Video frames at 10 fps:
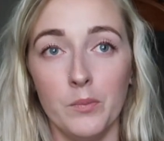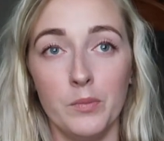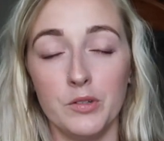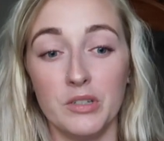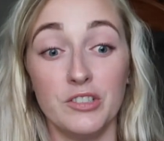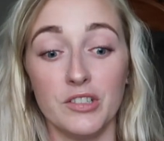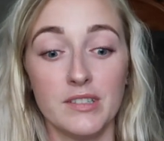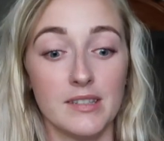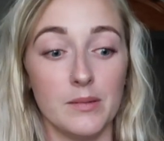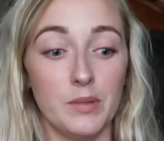between
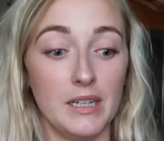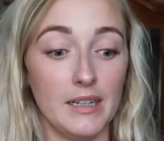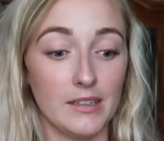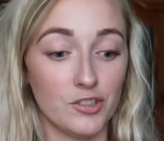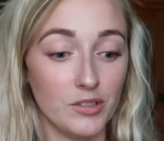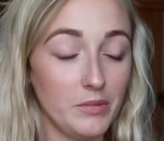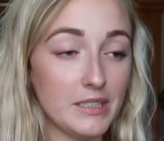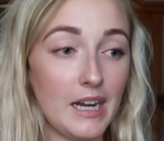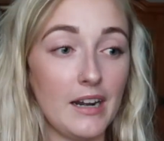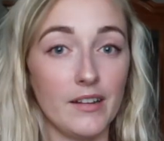just the being extremely
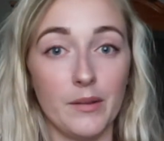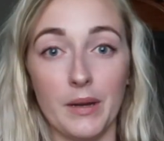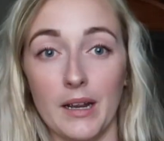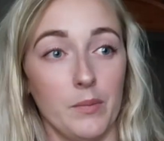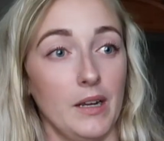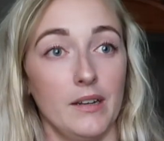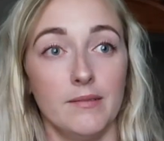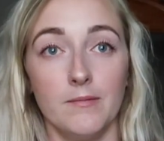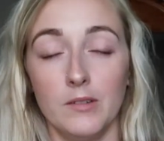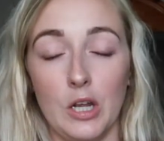tired and the back
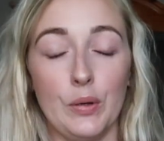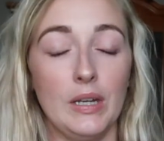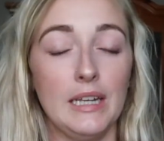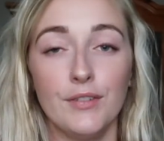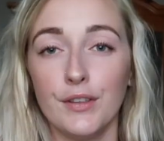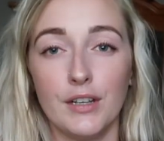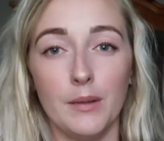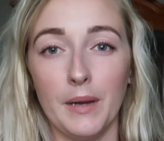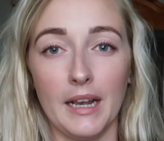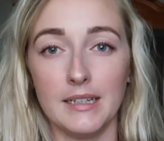pain, no. Even
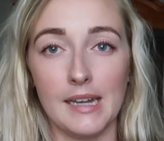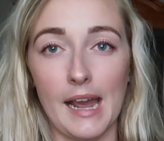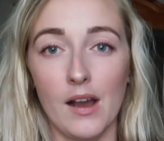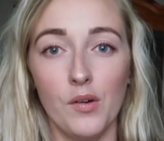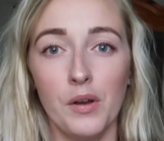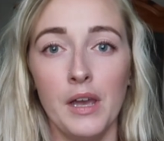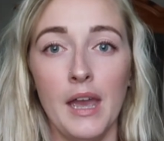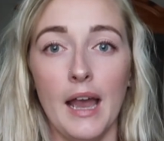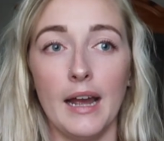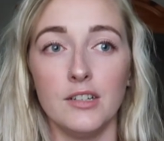looking back now,
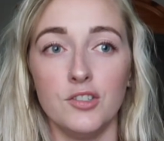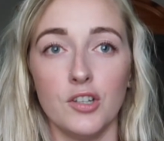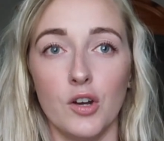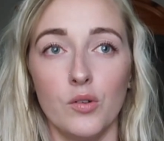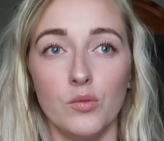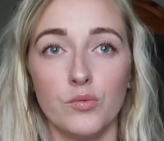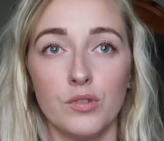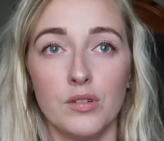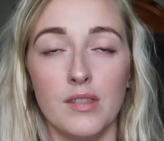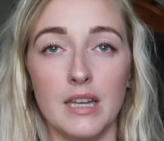I don't
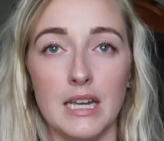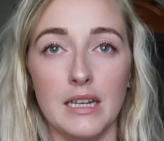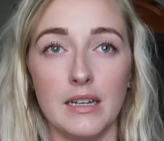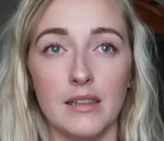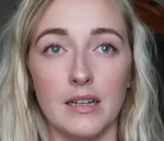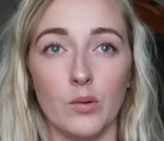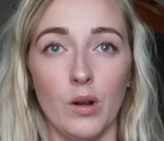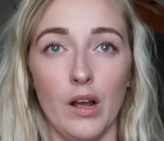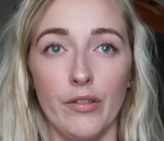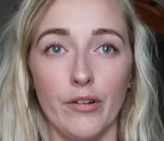think there
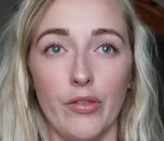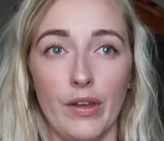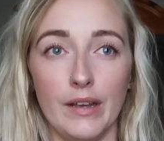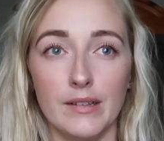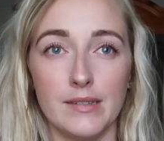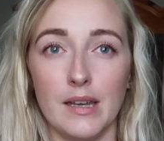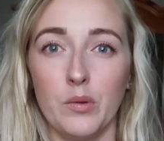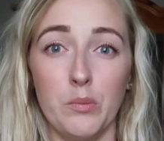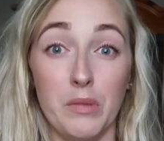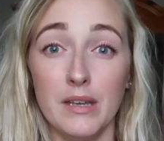were other things that
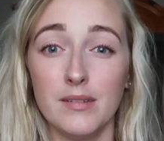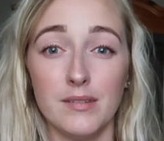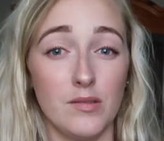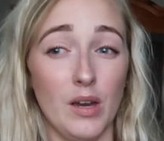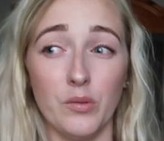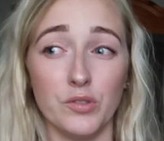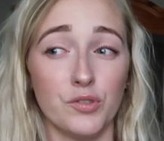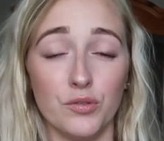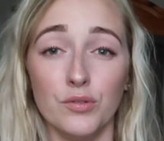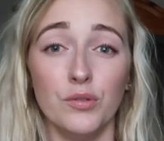we missed. That was
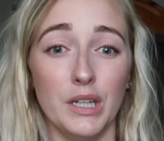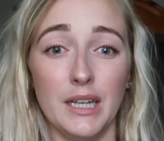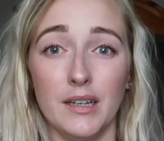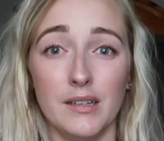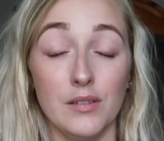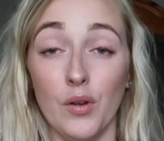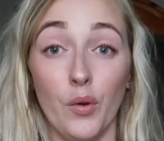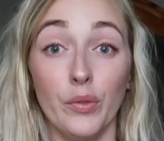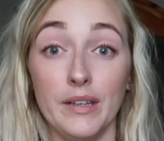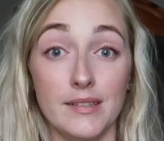truly his
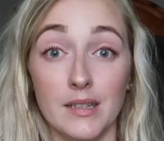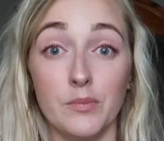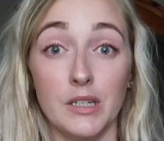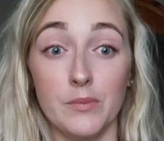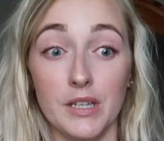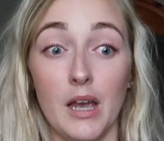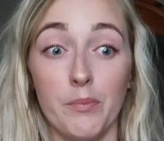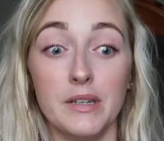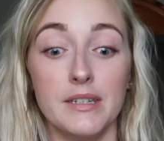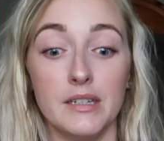only symptoms
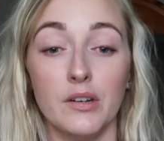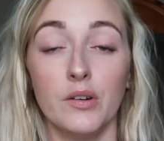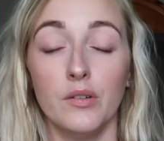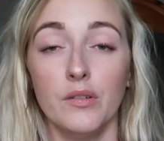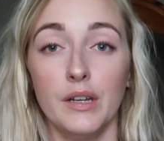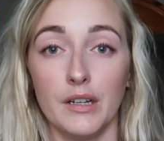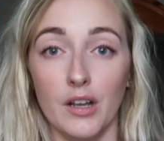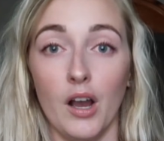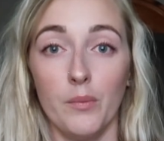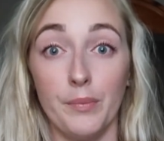up until it
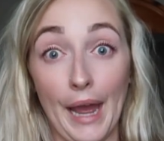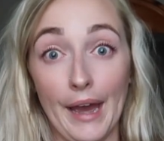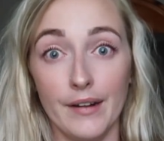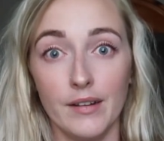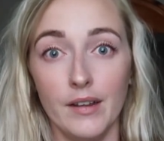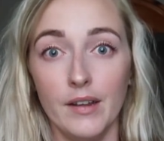got bad.